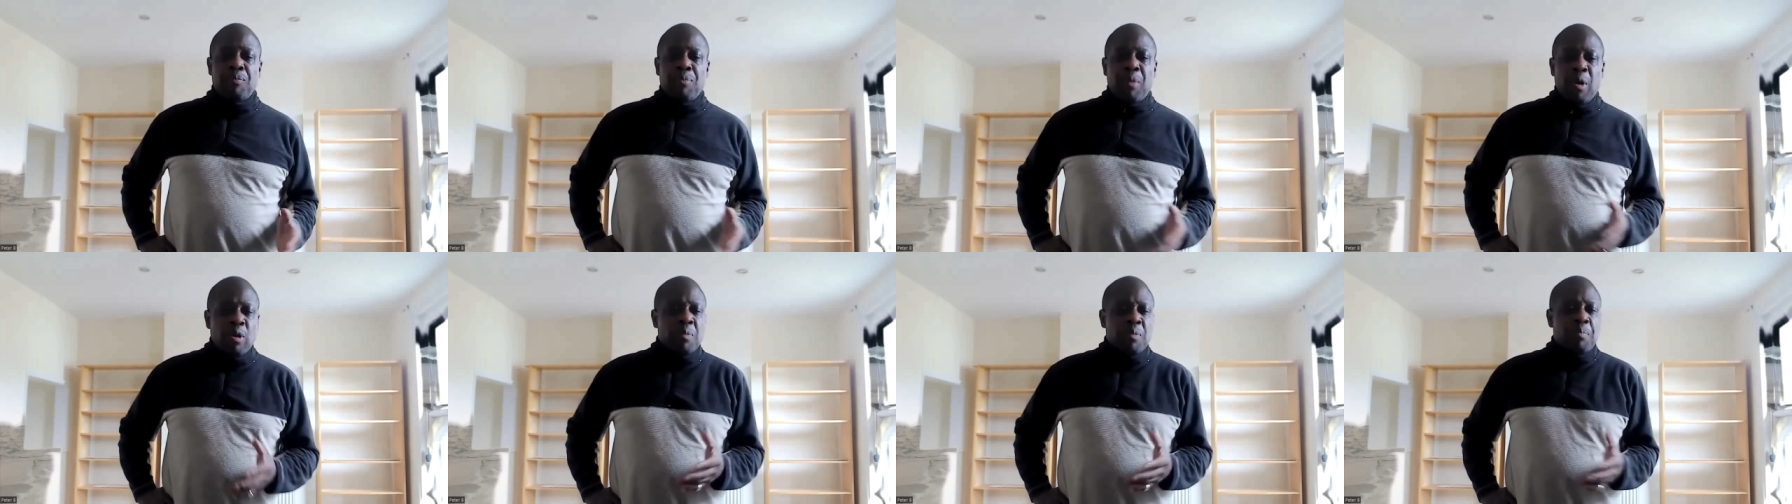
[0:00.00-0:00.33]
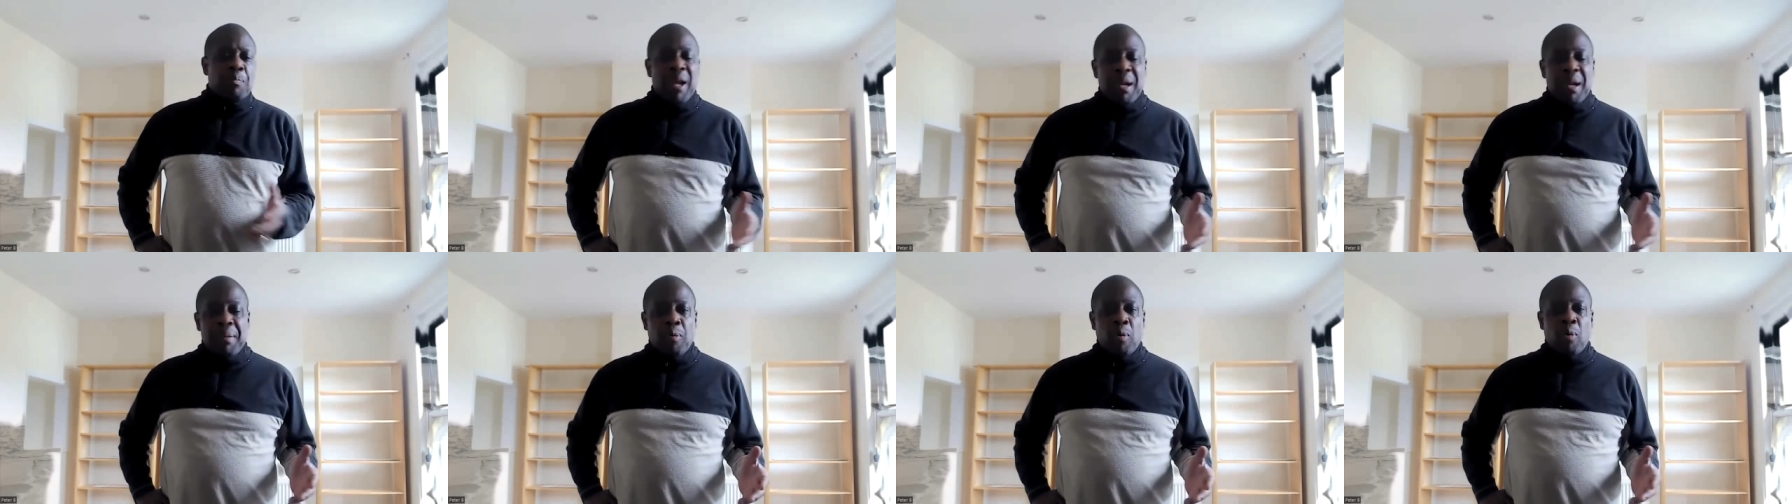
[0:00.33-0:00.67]
Those
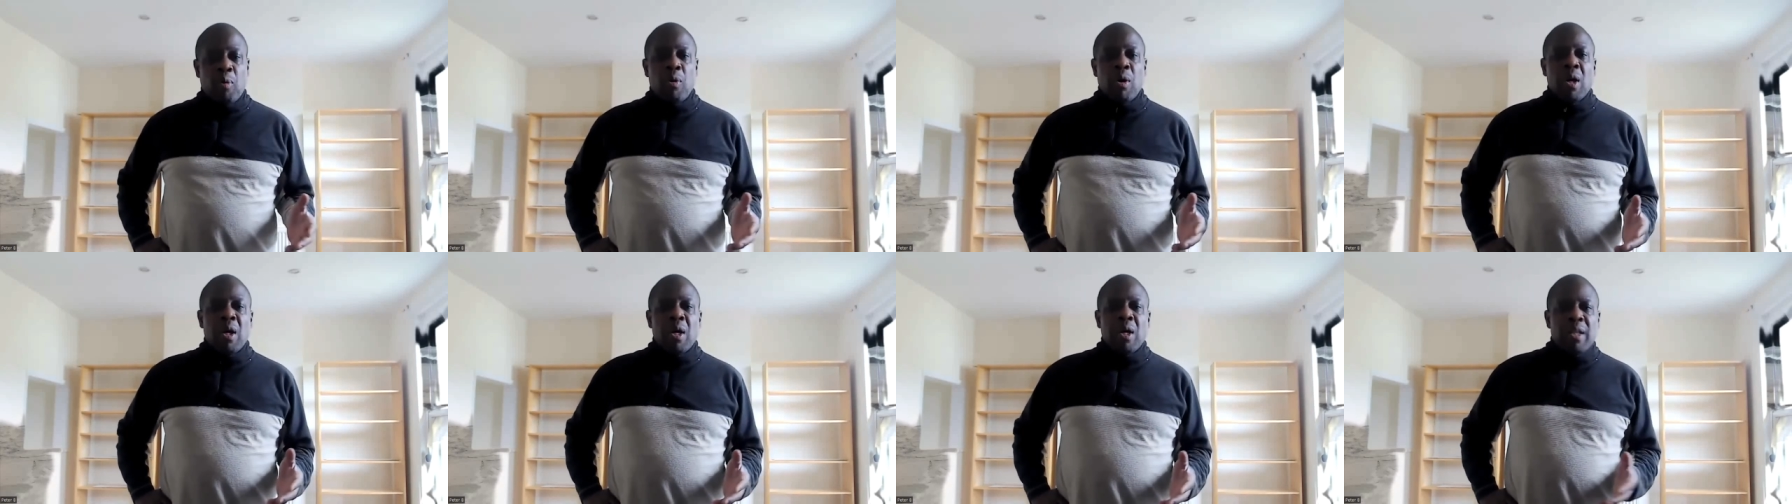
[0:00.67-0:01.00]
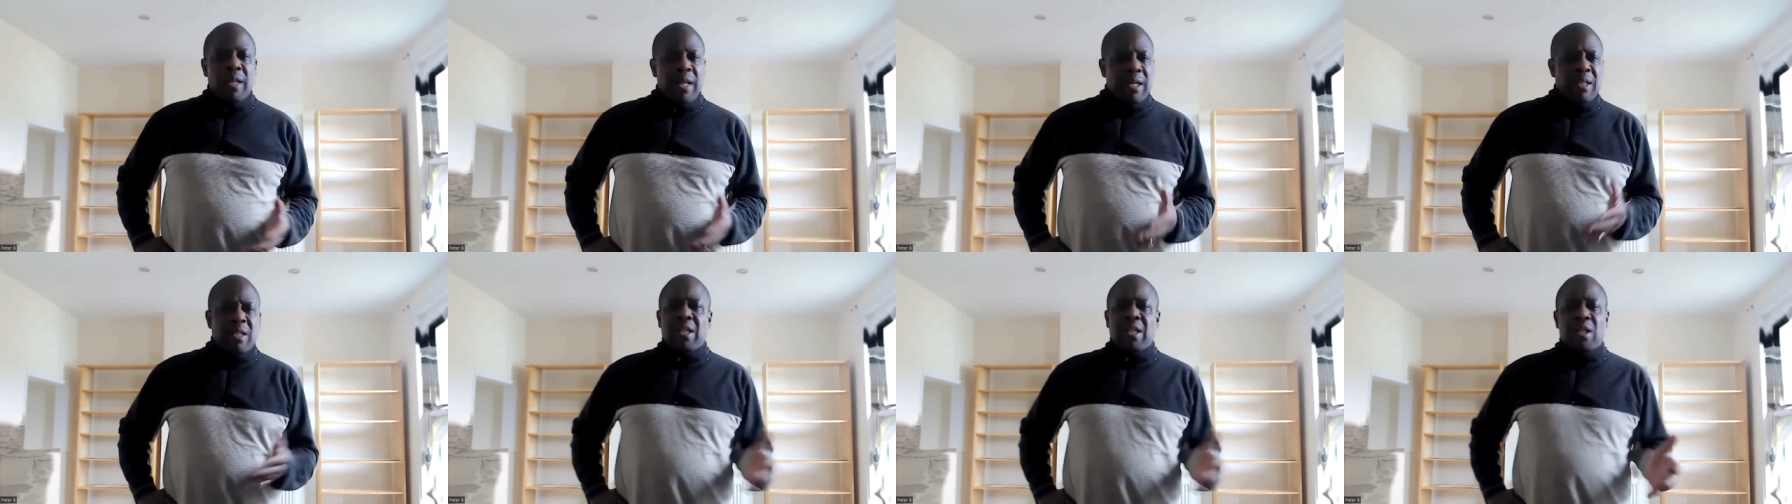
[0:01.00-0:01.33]
people,
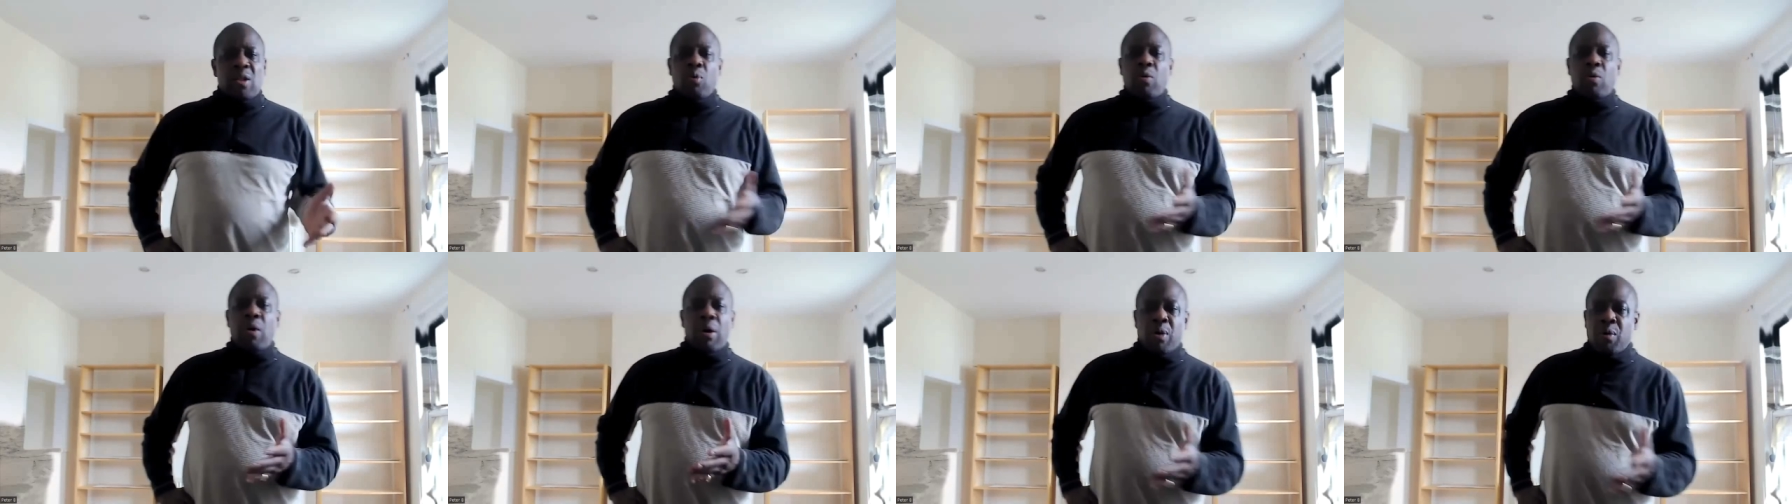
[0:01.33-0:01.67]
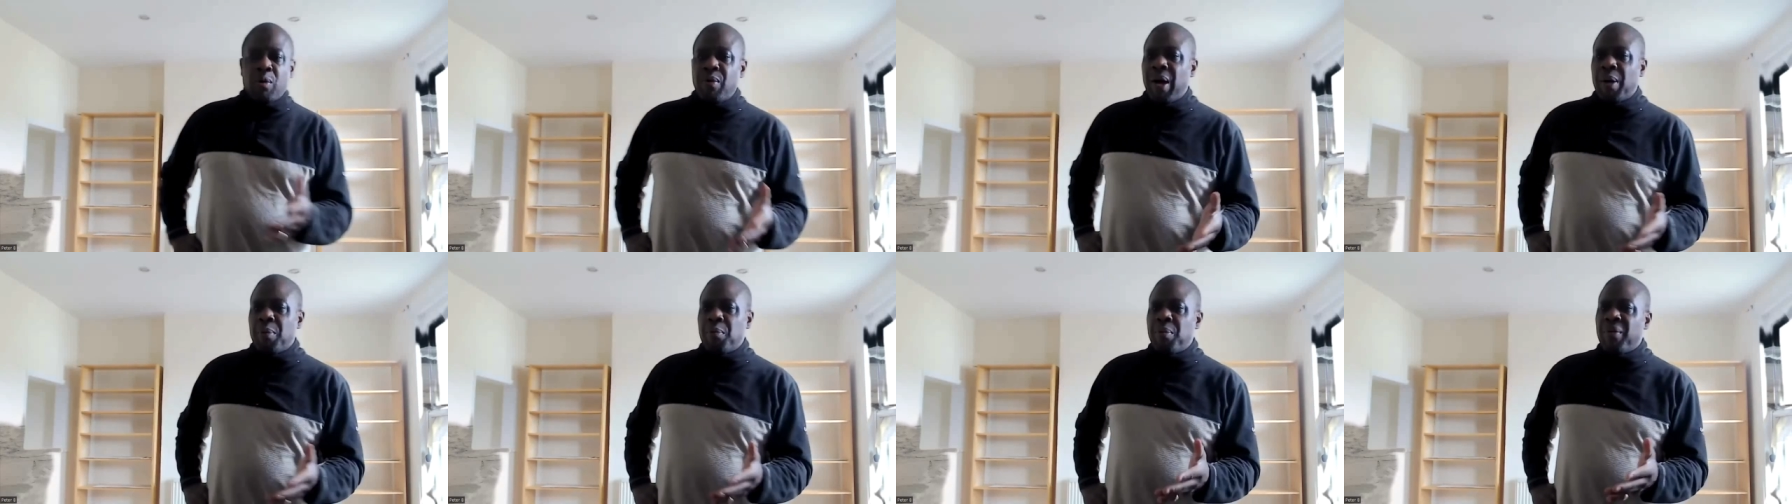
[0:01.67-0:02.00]
they're still going
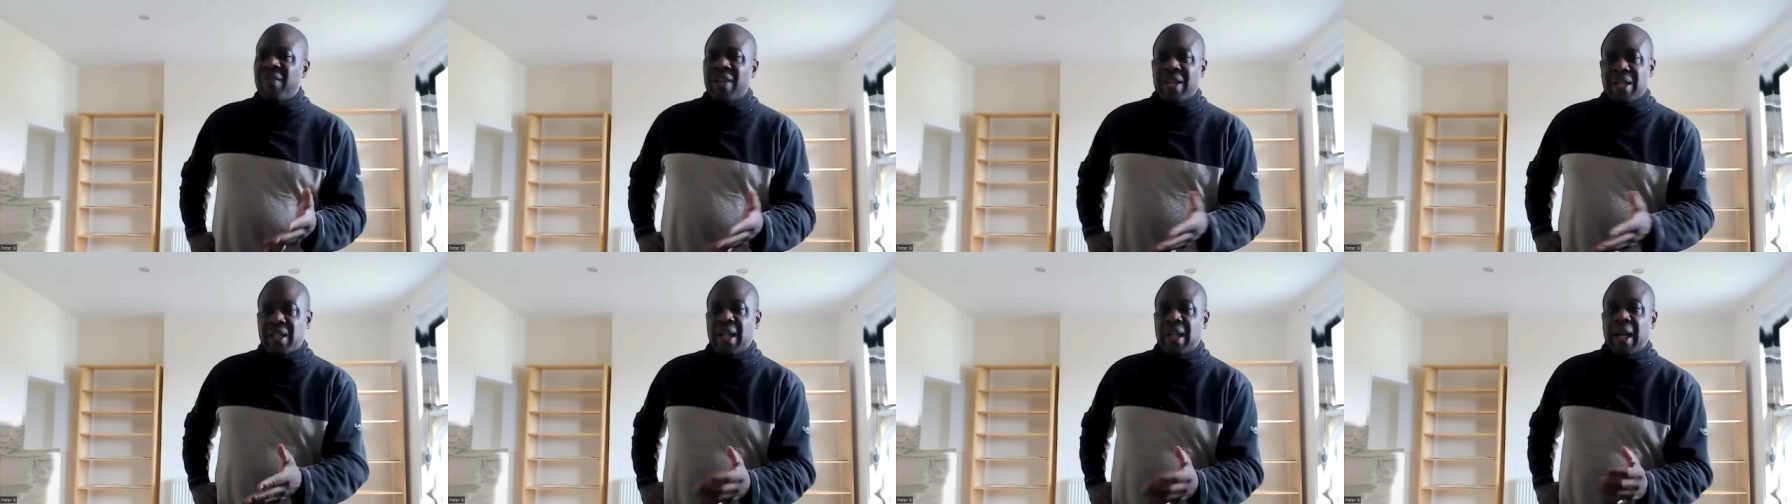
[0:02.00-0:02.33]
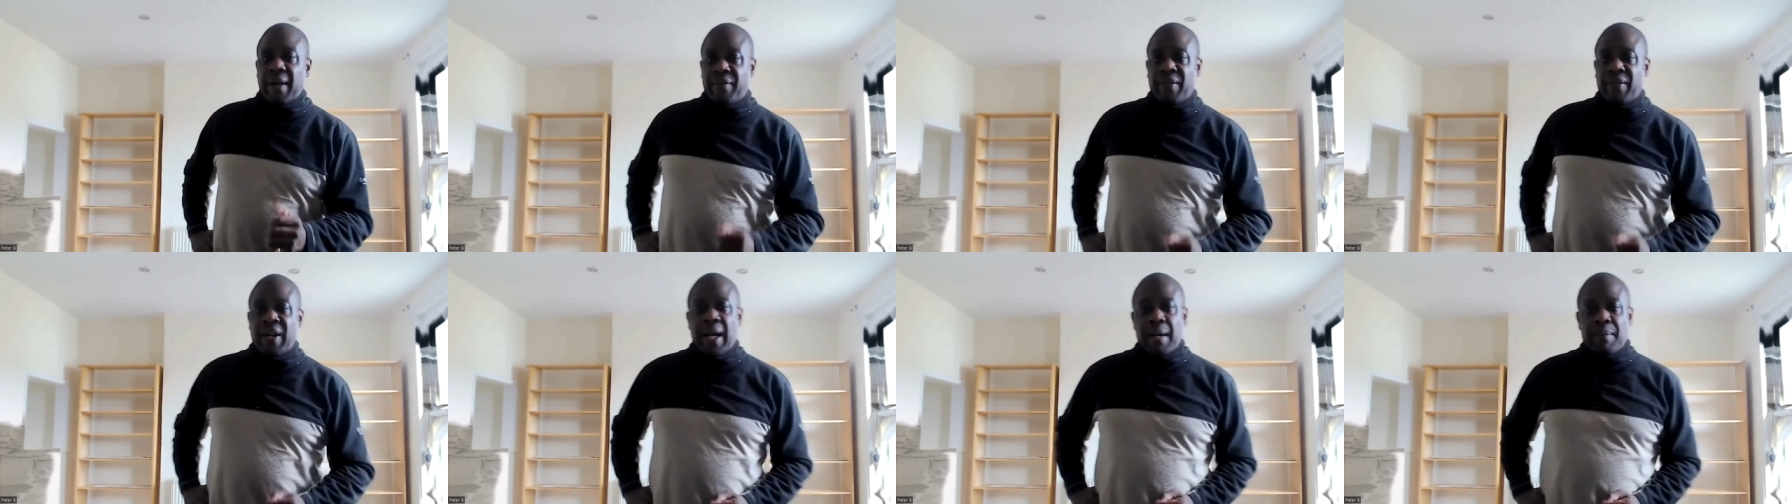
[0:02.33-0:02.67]
around with their
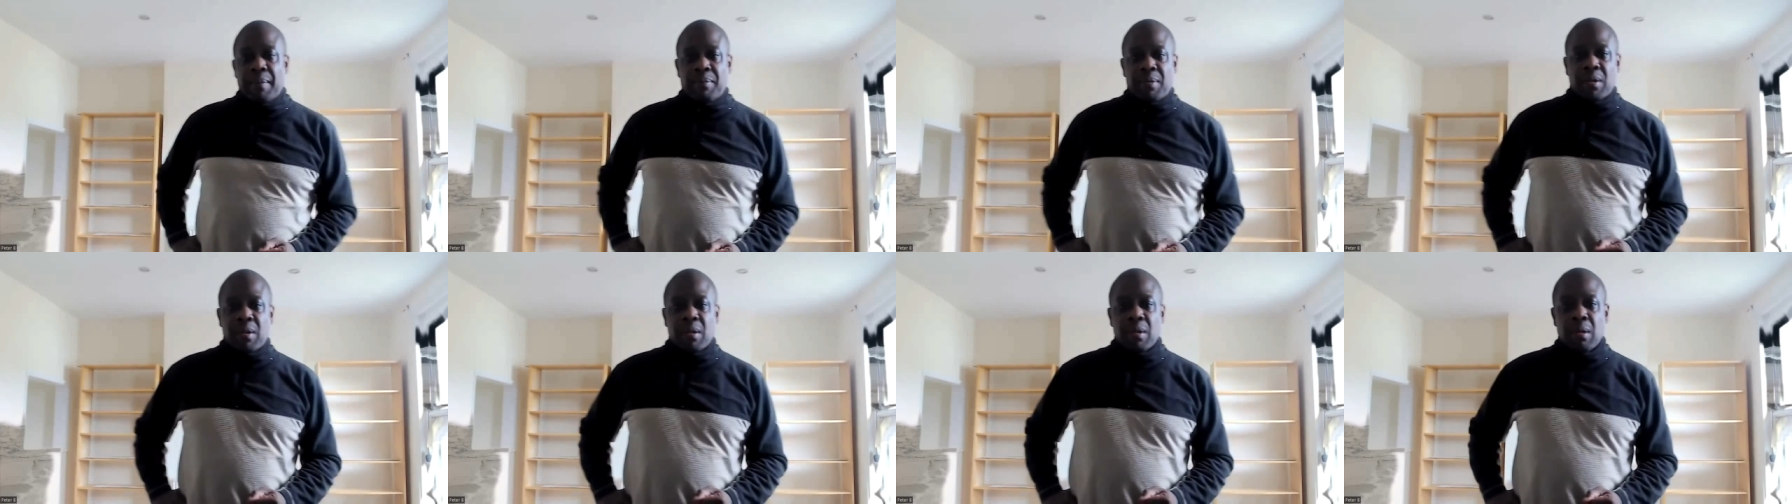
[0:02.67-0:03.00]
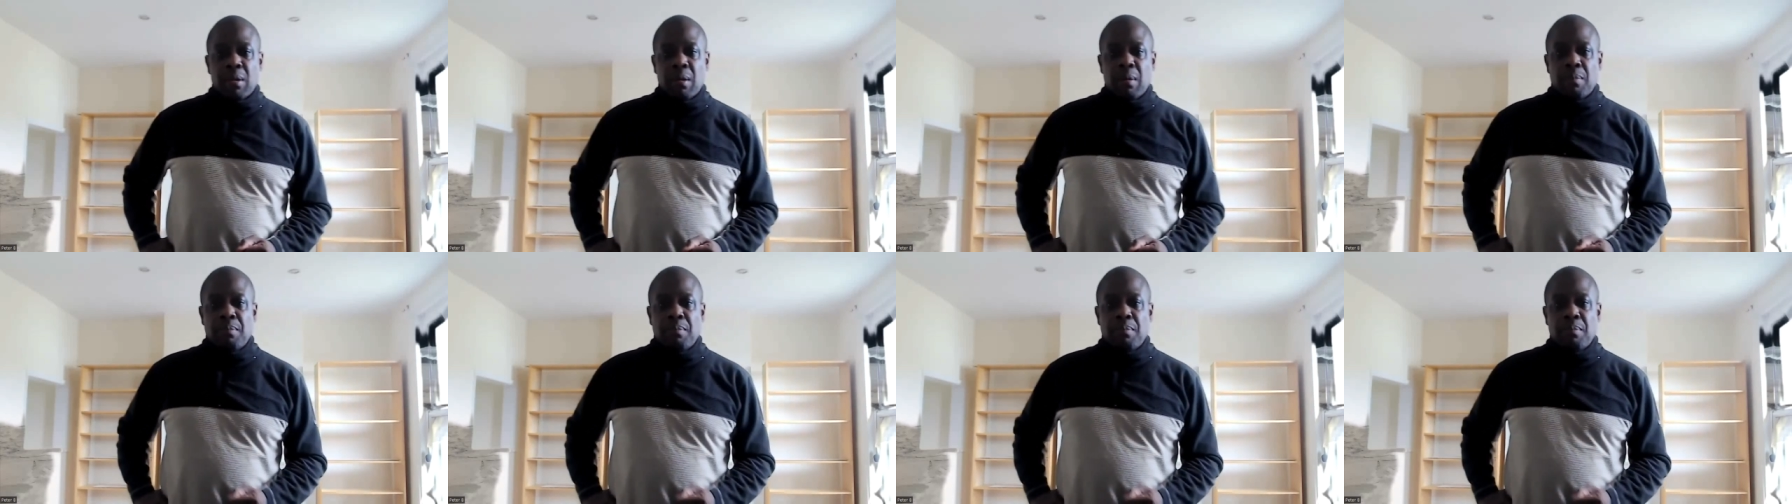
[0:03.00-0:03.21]
slave names.